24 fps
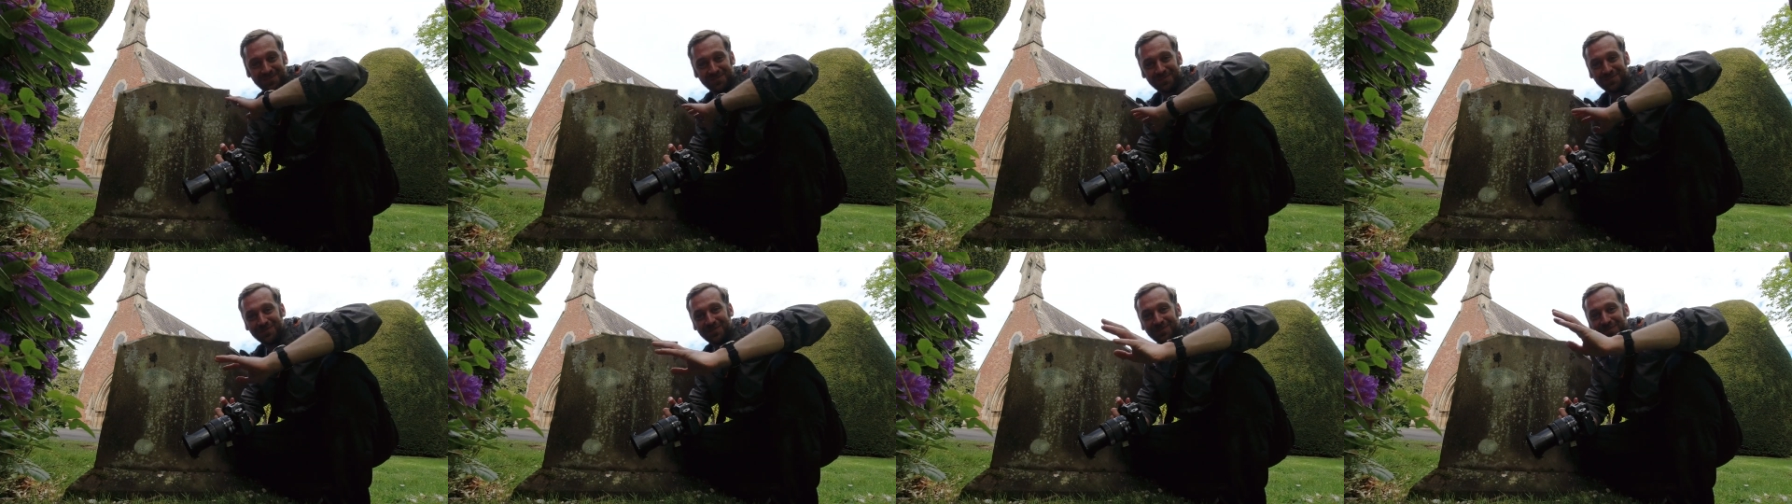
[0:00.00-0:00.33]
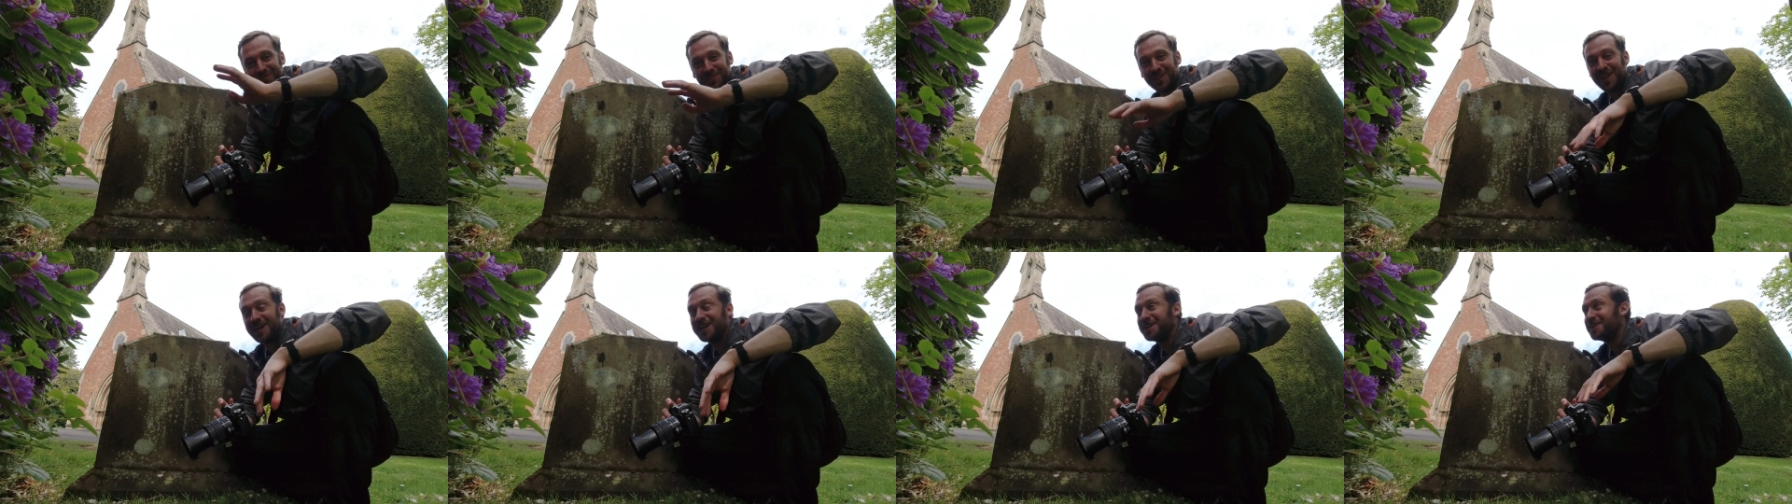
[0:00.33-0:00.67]
they're
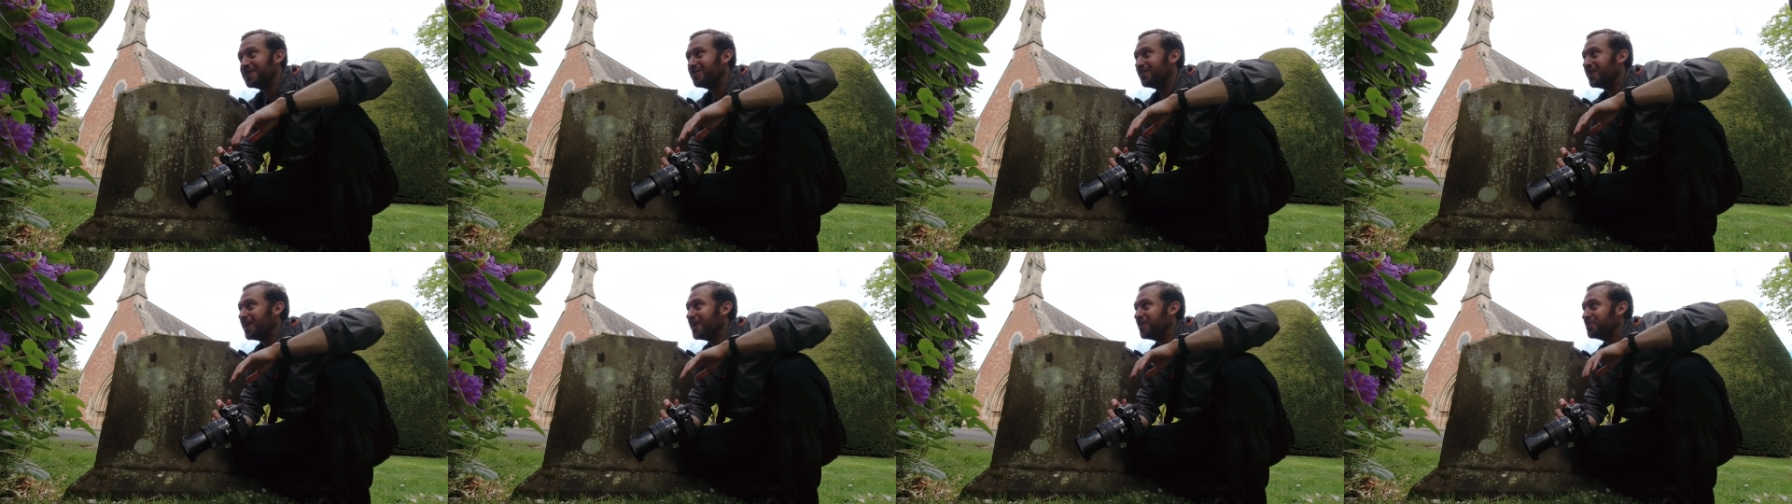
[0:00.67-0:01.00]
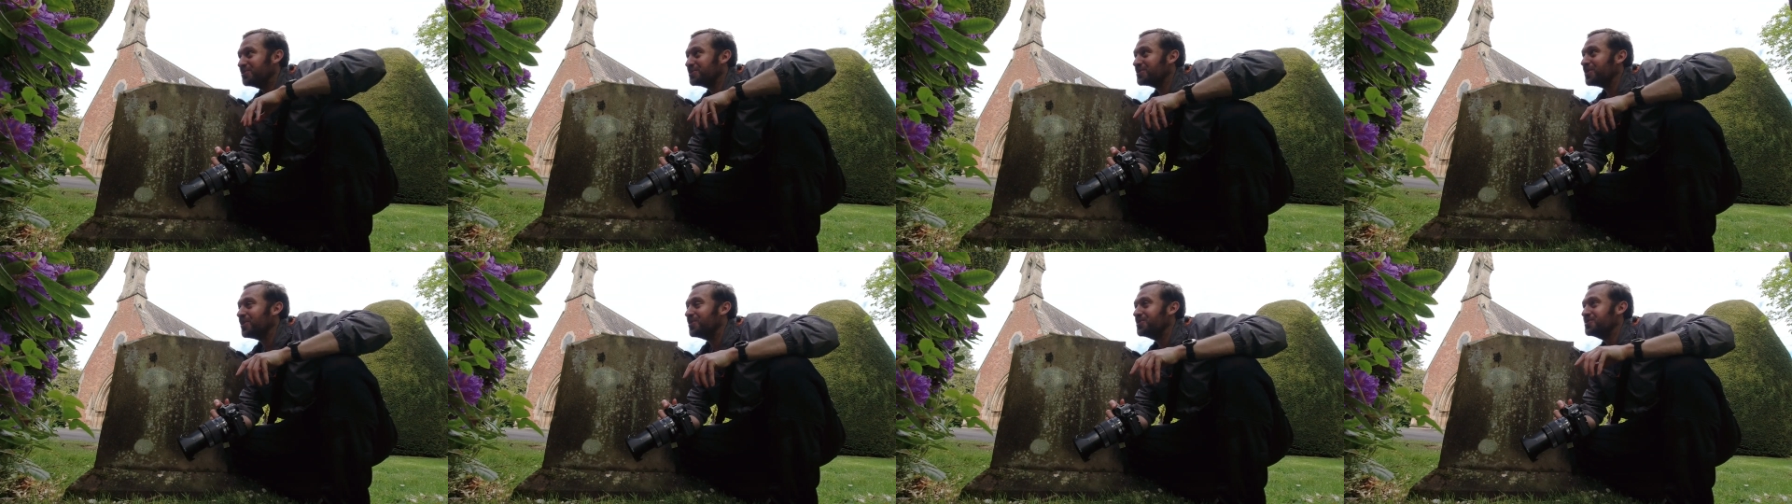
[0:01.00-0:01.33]
flying
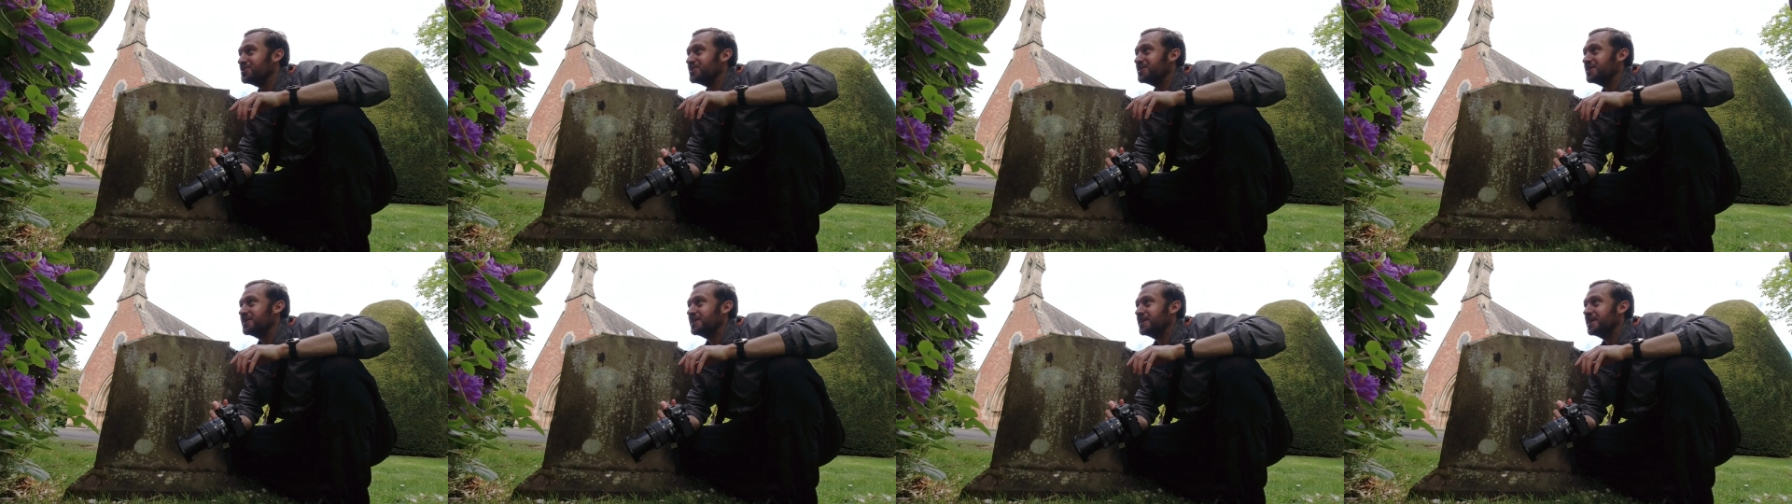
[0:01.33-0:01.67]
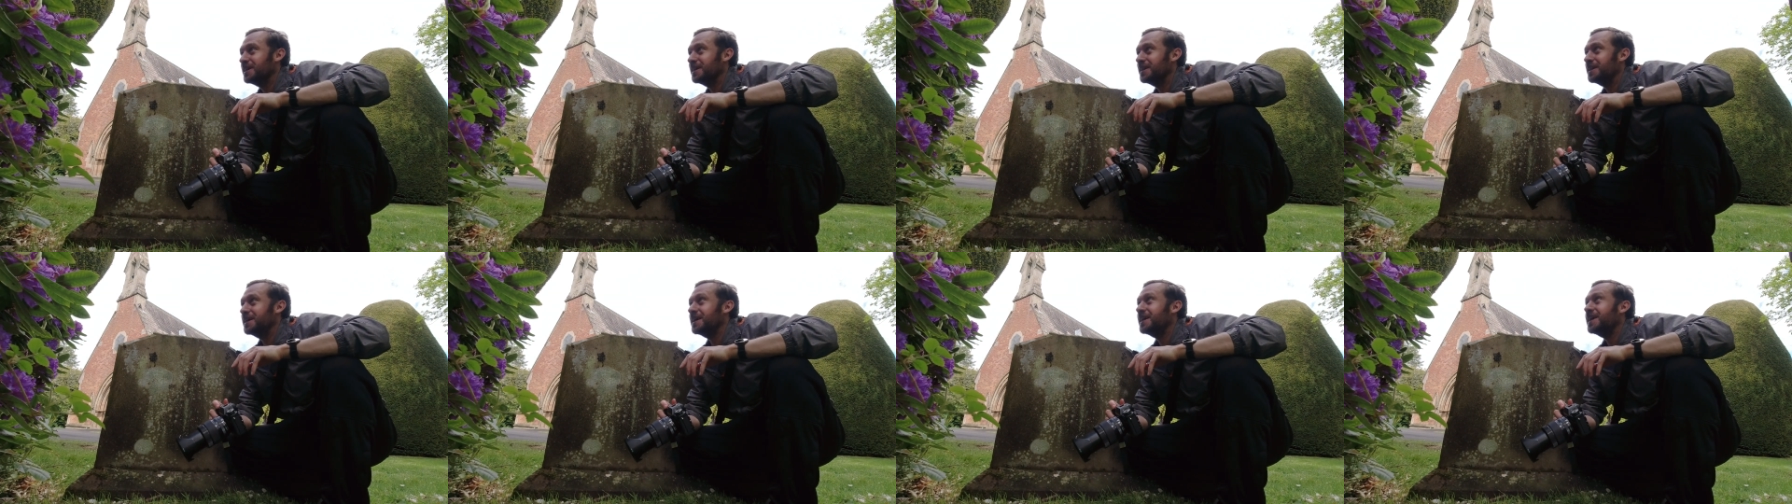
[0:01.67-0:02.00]
around
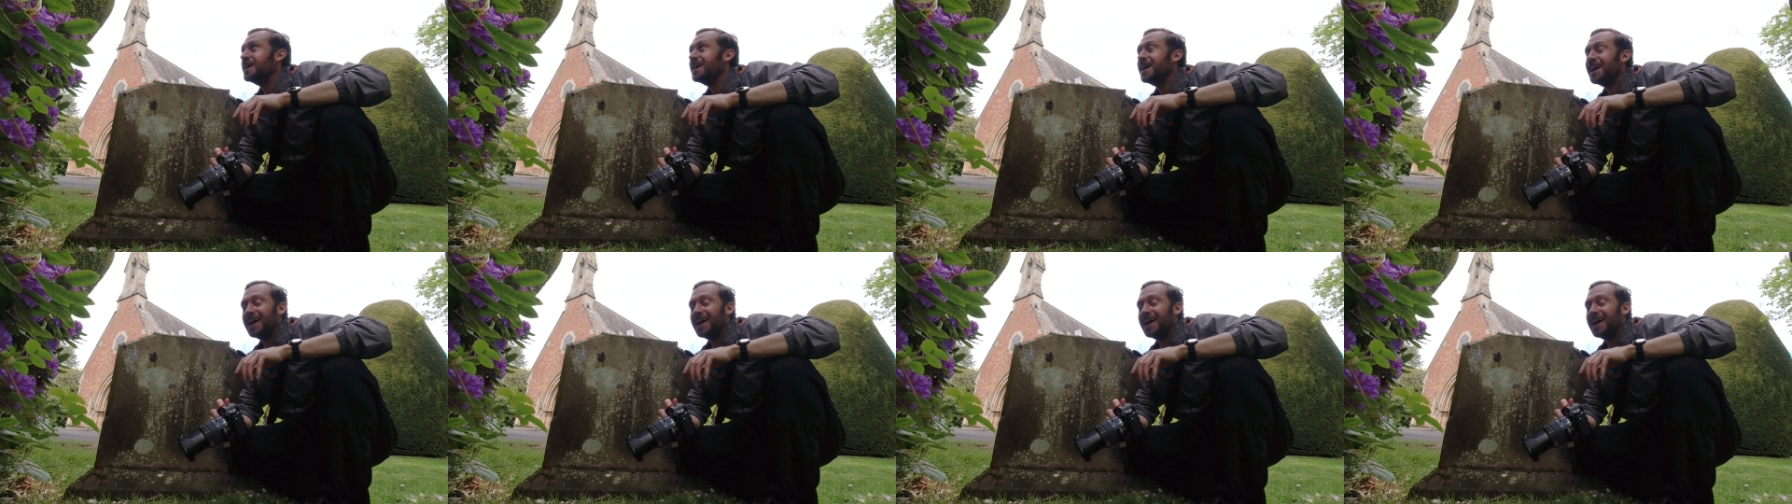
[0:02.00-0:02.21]
constantly.